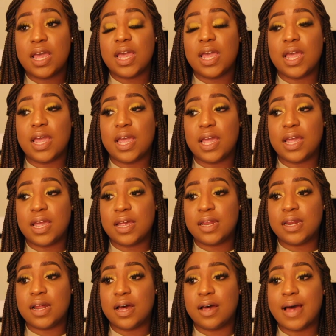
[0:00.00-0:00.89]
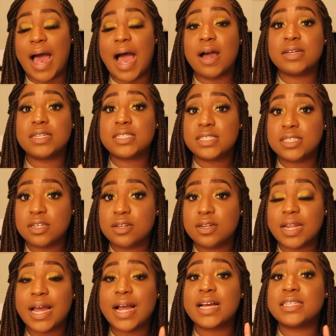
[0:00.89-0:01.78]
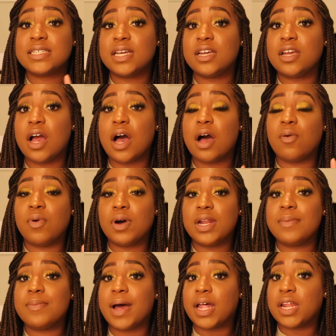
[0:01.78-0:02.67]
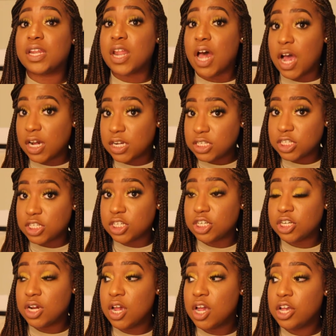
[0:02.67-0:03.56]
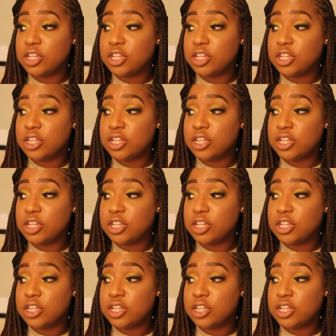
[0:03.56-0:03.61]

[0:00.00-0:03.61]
And I still, like I said, y'all, I wanted my doctor